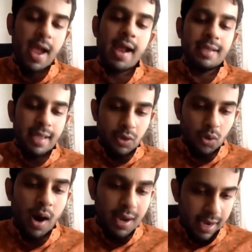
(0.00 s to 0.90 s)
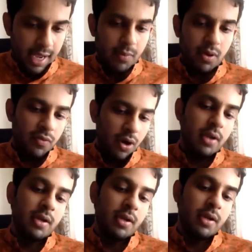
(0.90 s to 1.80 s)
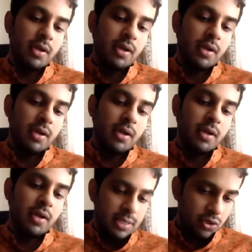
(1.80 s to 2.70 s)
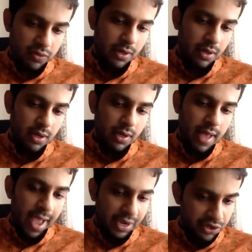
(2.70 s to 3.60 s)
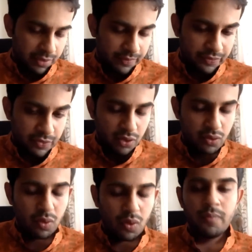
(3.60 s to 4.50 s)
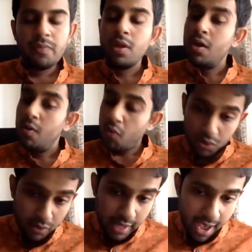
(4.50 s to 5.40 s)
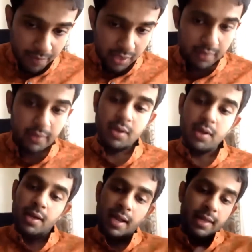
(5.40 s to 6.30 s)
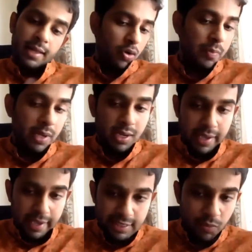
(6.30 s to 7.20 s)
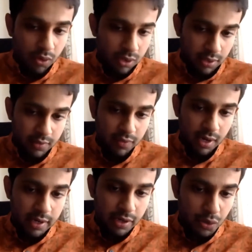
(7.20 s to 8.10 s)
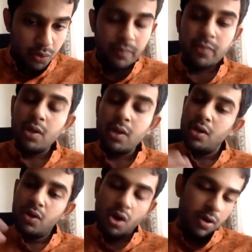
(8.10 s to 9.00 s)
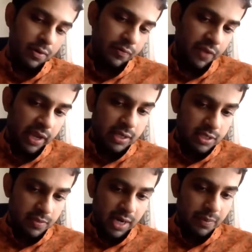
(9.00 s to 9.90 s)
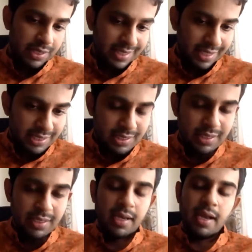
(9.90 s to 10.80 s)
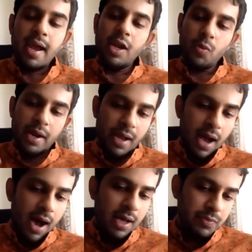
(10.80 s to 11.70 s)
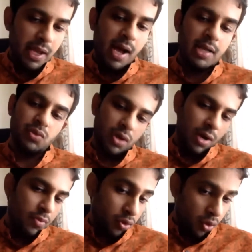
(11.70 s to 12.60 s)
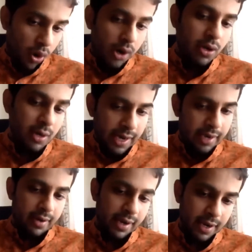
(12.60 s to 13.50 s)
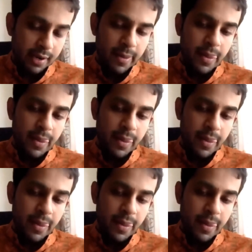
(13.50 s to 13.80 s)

And there you are liable for some sort of criminal action. So what could happen? That there could be a case booked under you, your vehicles might be seized, and you might be asked to come to court on a later date